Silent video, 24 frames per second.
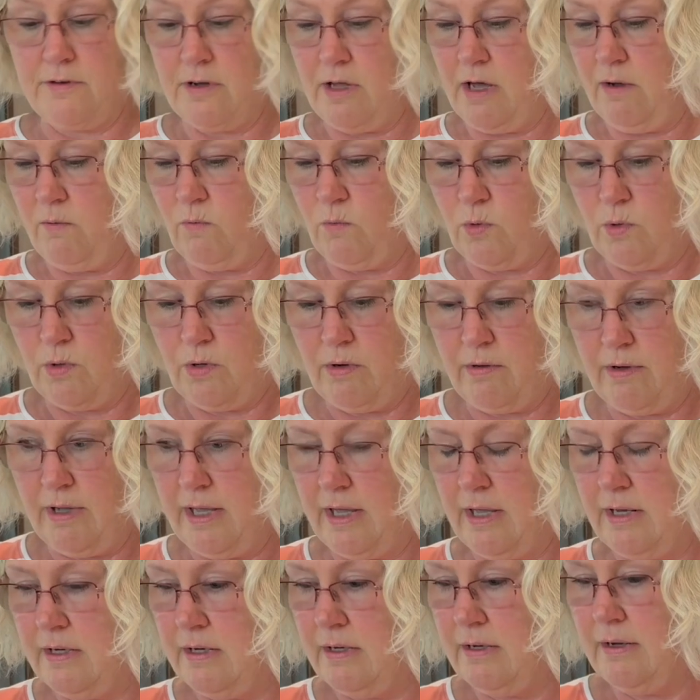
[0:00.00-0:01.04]
not, we'll go
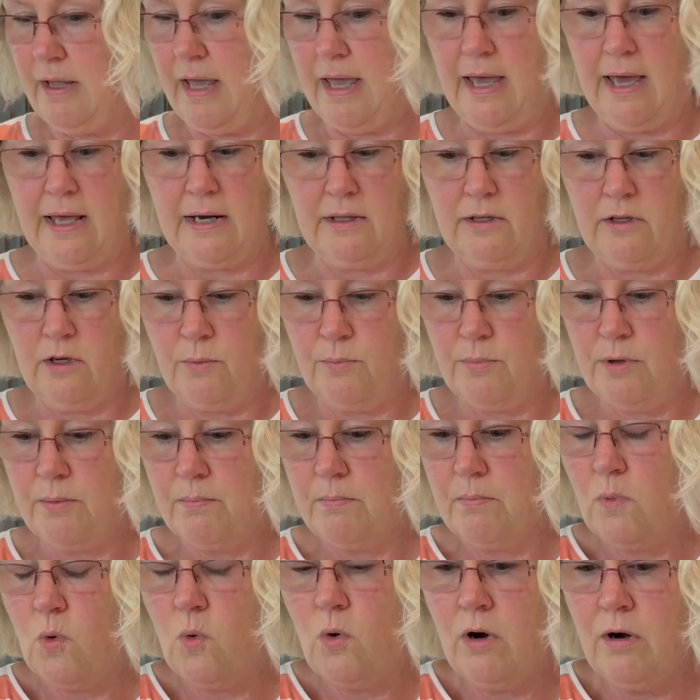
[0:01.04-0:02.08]
ahead and add a little bit
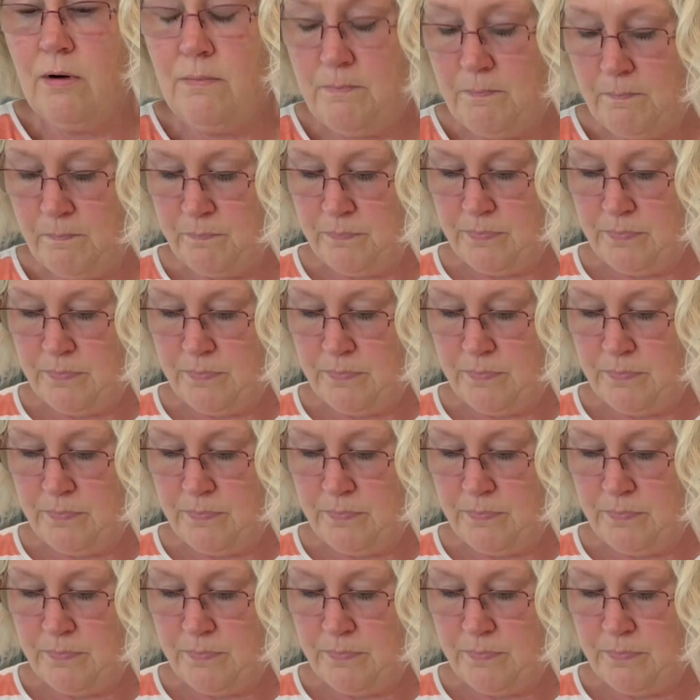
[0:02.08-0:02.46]
more.